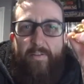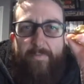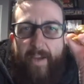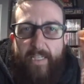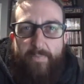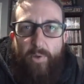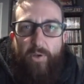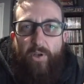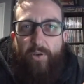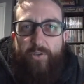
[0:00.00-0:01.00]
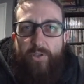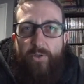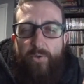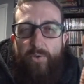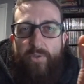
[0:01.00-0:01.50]
Facebook, on
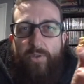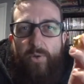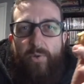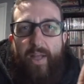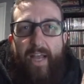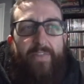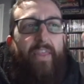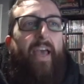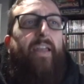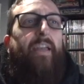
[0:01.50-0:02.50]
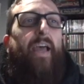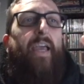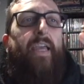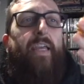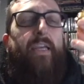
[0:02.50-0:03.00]
news and all that, that
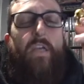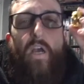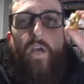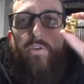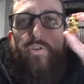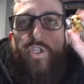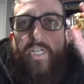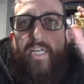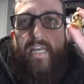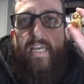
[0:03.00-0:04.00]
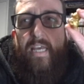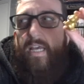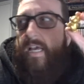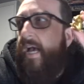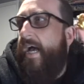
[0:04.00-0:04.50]
a OOSHIE
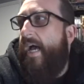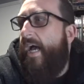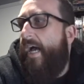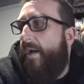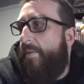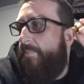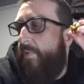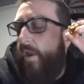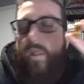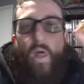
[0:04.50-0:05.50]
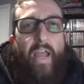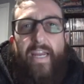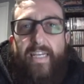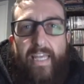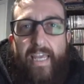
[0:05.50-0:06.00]

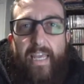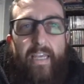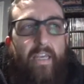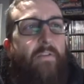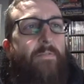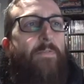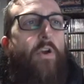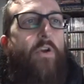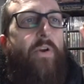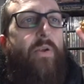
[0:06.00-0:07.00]
Lion King furry